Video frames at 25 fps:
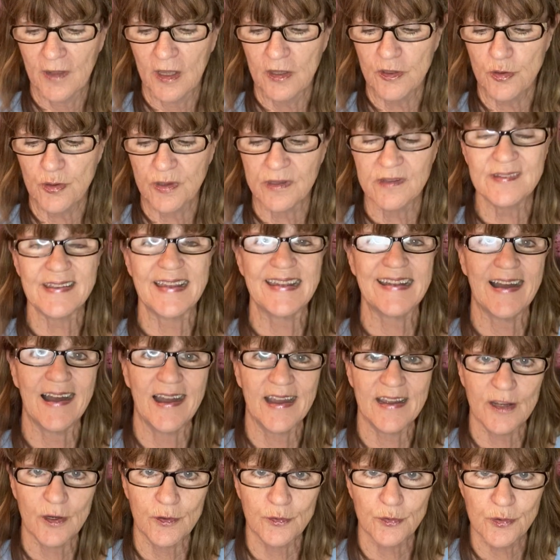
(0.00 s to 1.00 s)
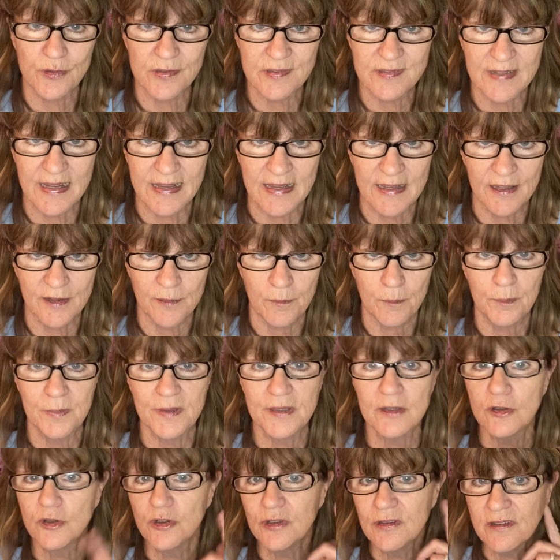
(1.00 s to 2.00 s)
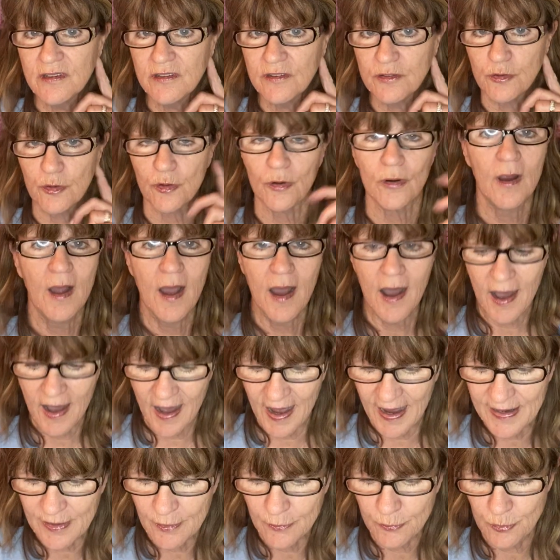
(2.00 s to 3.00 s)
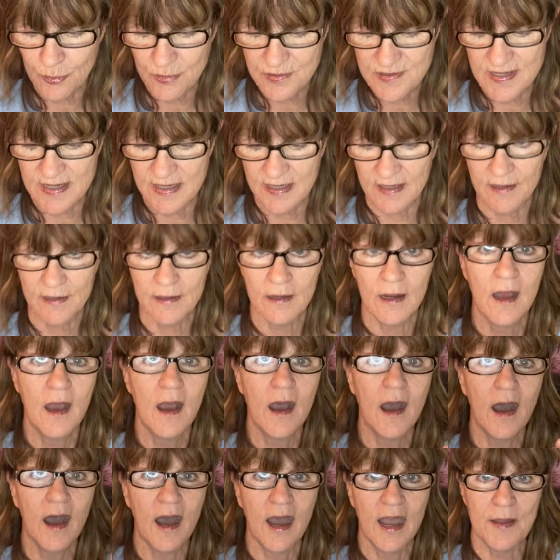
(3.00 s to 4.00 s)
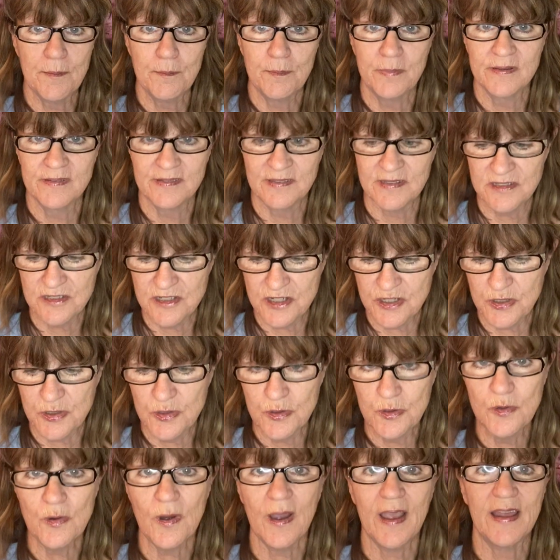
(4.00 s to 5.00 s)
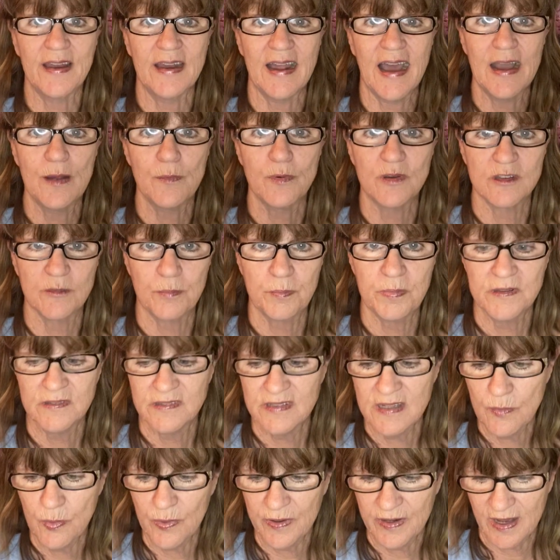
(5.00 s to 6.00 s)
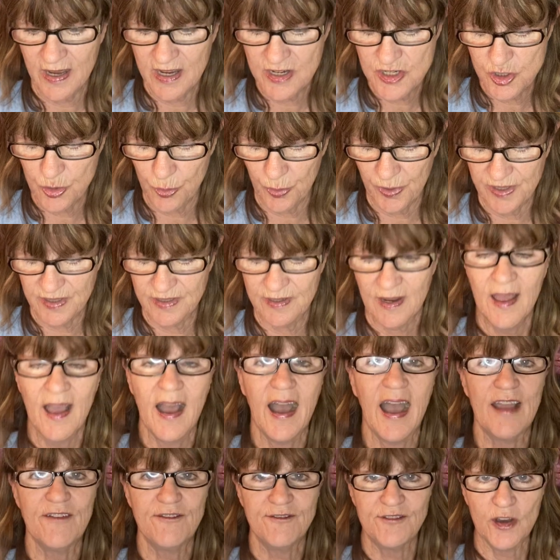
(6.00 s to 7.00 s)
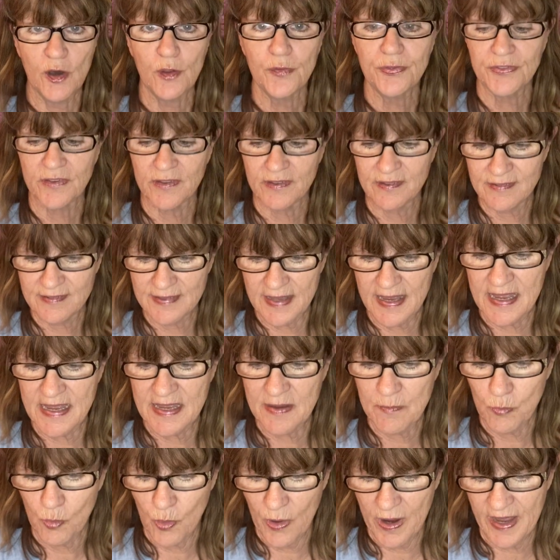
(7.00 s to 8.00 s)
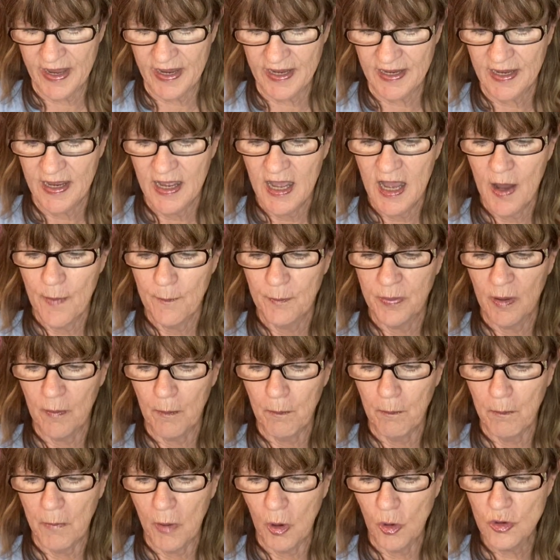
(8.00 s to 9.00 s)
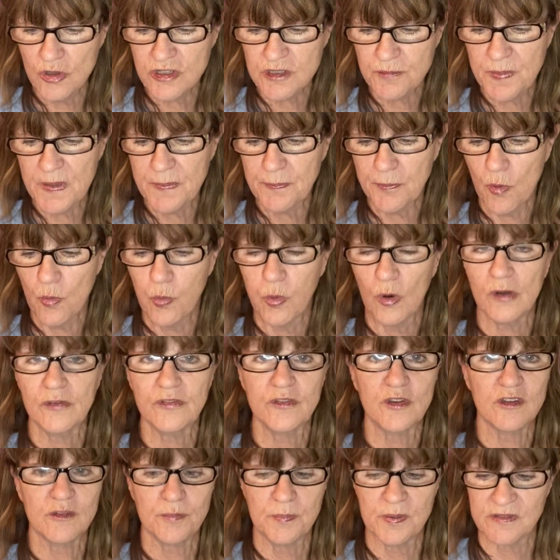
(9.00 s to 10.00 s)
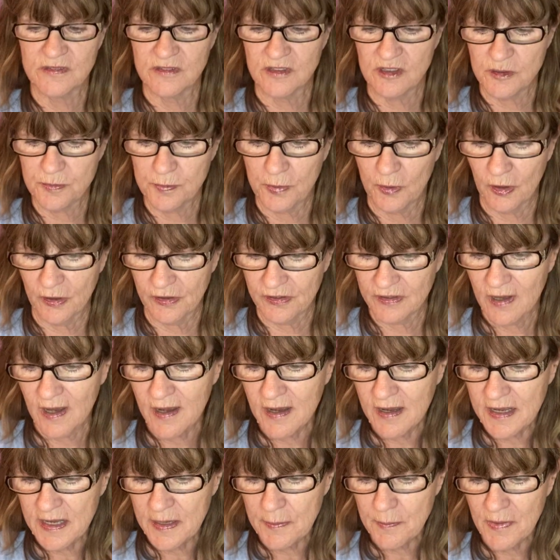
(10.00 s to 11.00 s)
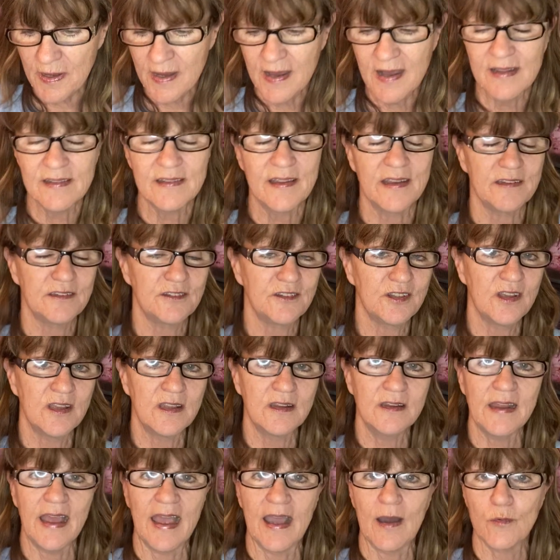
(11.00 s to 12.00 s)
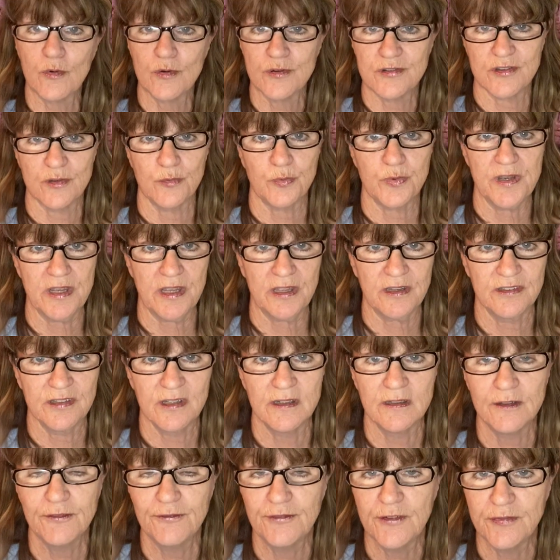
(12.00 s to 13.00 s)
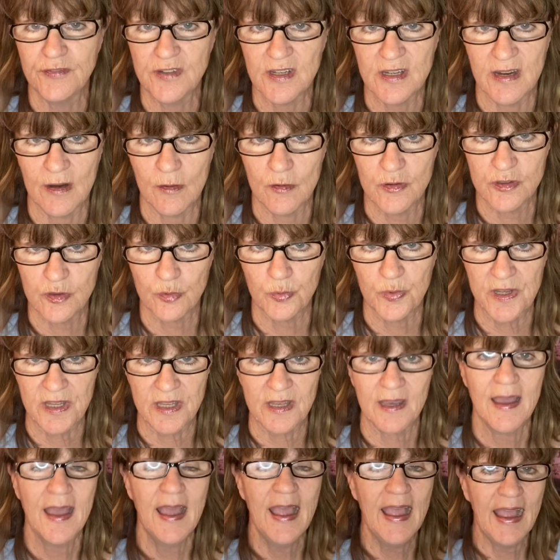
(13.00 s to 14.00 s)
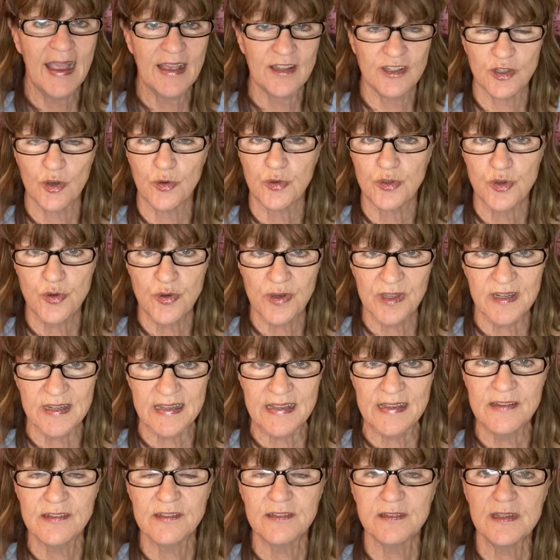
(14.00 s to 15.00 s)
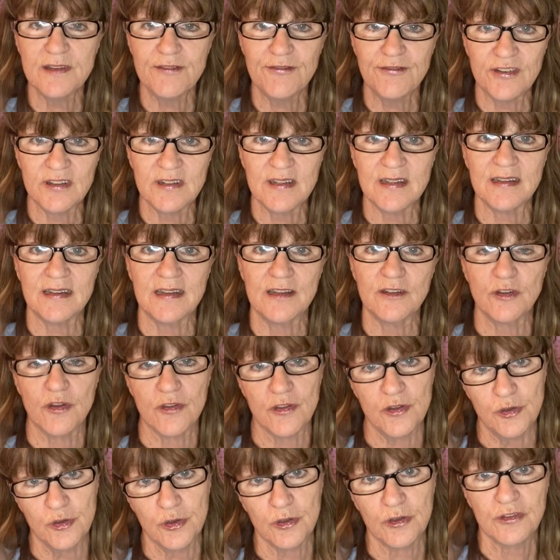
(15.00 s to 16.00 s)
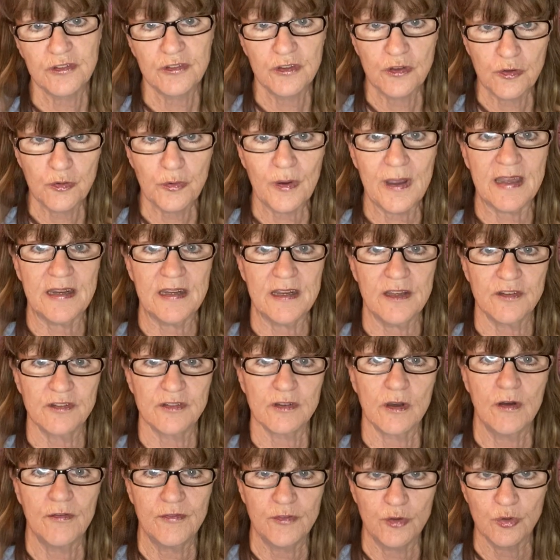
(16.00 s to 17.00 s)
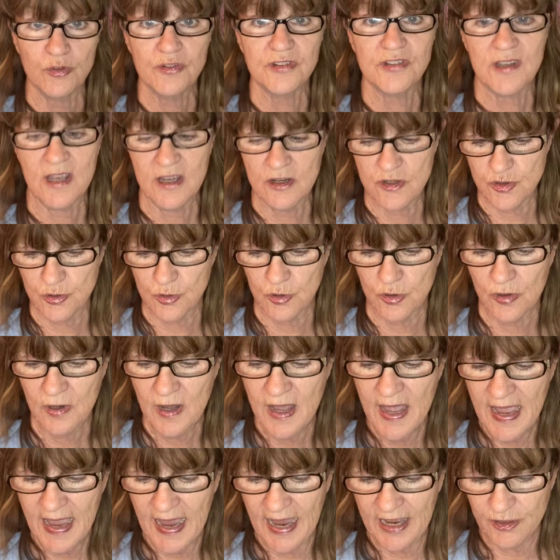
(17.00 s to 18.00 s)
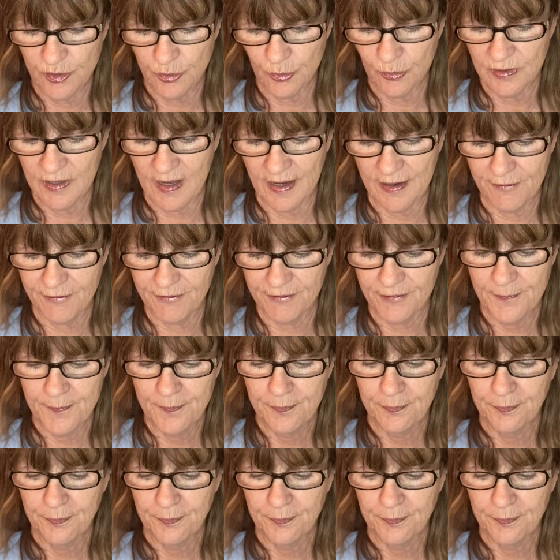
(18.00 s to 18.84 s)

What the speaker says: You can say, I understand. Be a good listener. I understand. I'm busy too, and I was busy when I joined. I felt the same way. But most people work this business part-time, like 10 hours a week, 10 to 15 hours a week. And so you can easily fit it into the nooks and crannies of your schedule and your life.